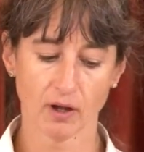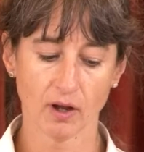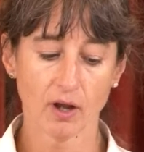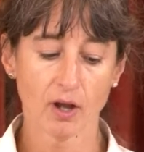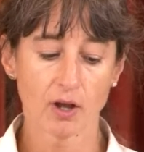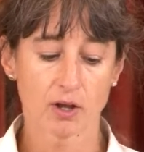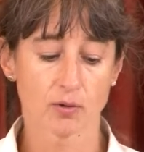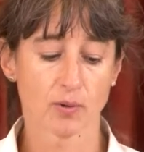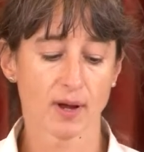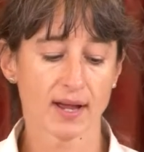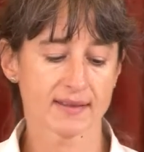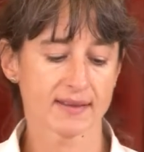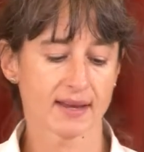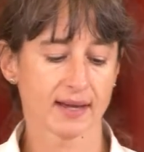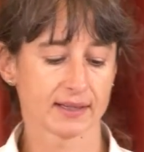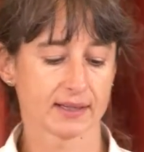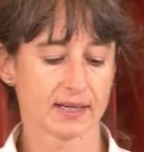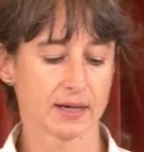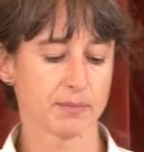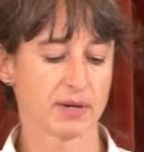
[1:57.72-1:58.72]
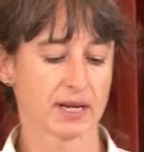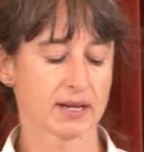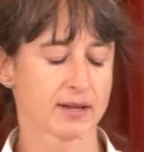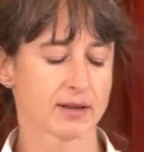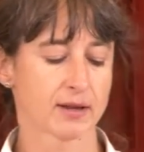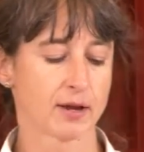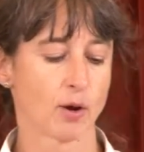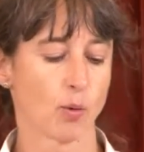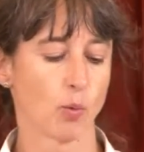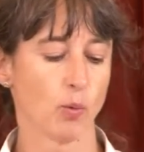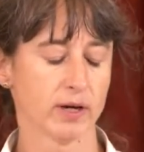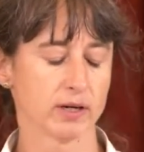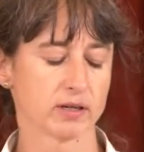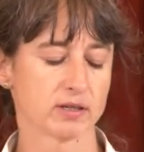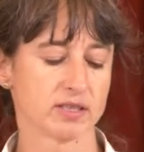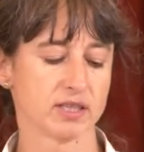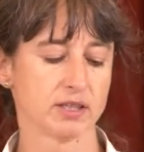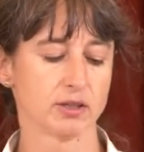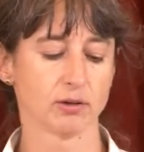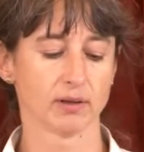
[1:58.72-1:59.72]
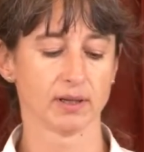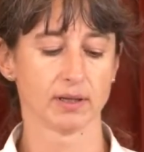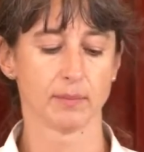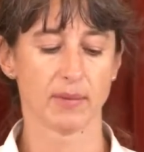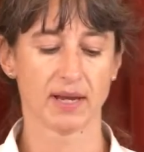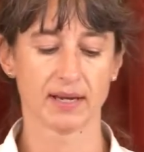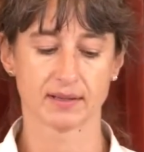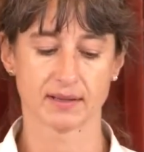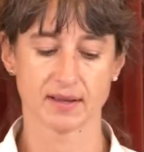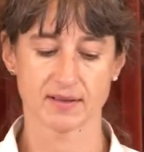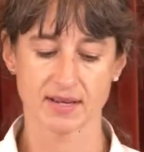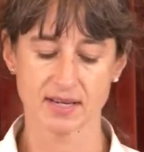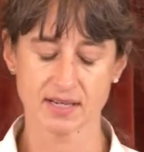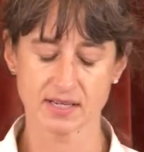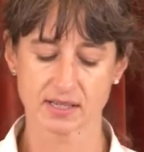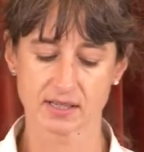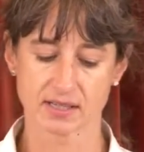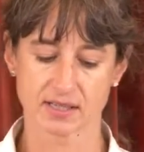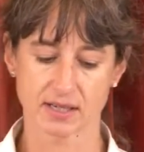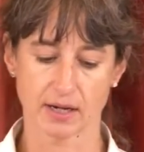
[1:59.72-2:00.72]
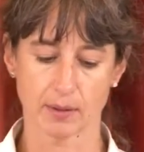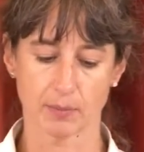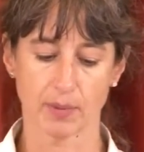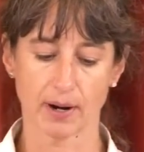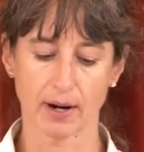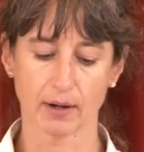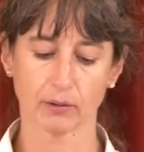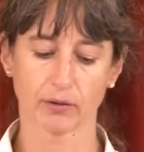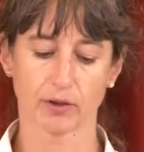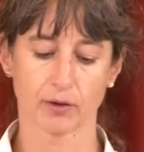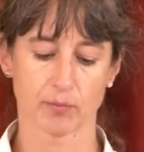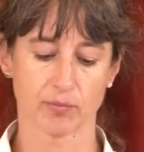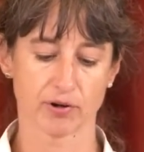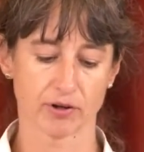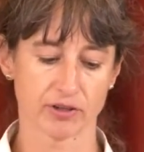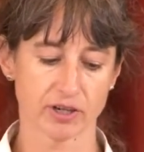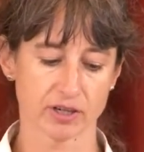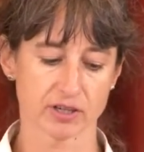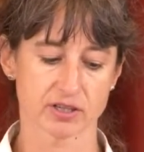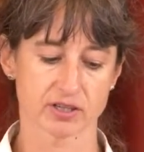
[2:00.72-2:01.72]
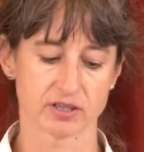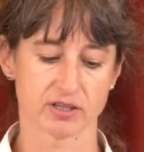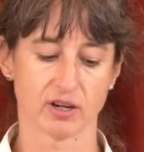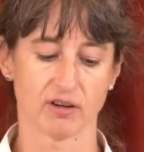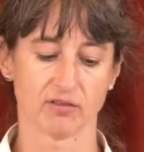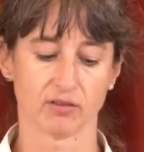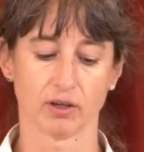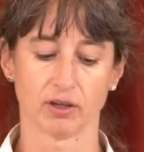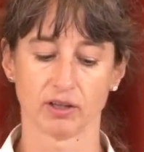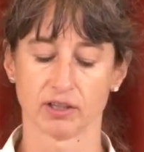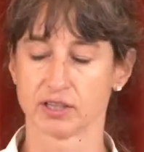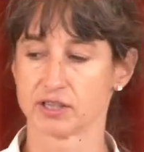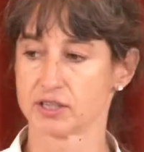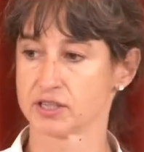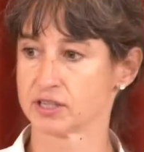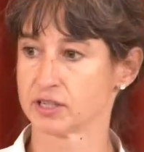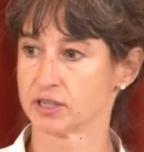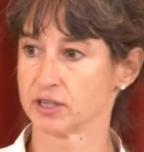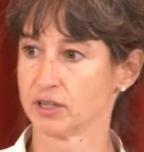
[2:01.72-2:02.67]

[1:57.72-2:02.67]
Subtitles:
So as academics, we continually make decisions about the production of knowledge